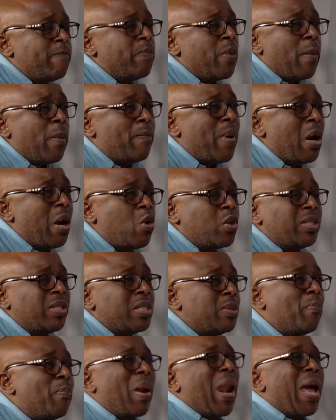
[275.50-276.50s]
ballot is
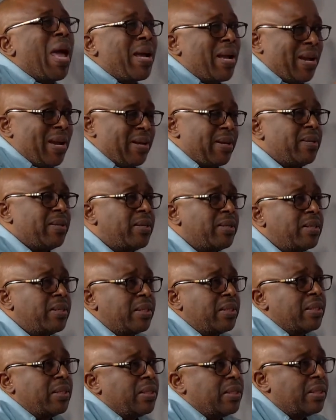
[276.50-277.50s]
blank,
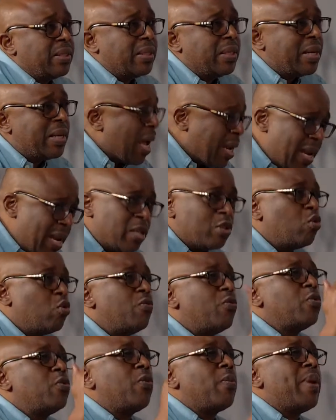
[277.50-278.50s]
Ghanaians will
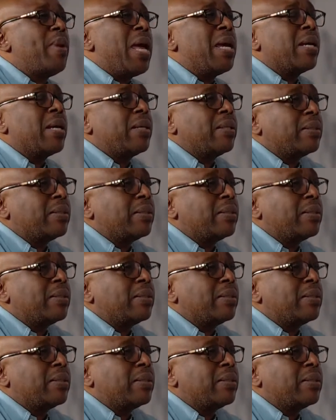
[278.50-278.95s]
vote for blank.